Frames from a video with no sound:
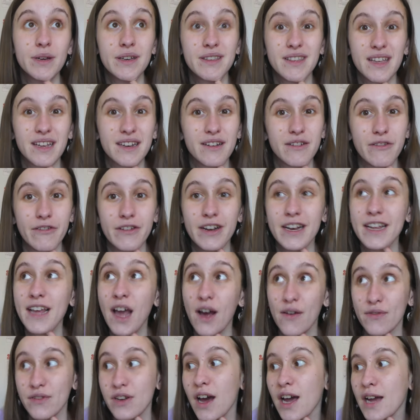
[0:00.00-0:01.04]
because I don't really
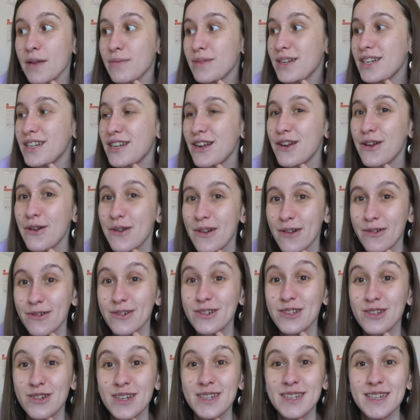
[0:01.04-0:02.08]
have time to do
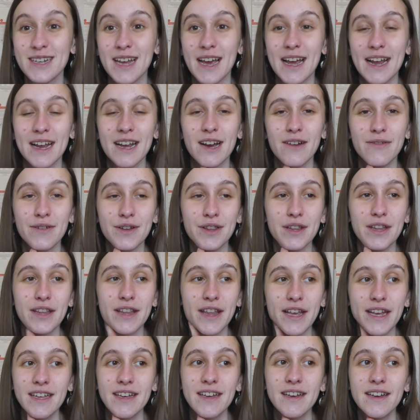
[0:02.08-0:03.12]
laundry today, other than
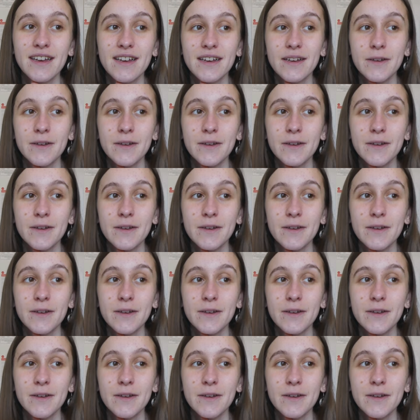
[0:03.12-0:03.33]
like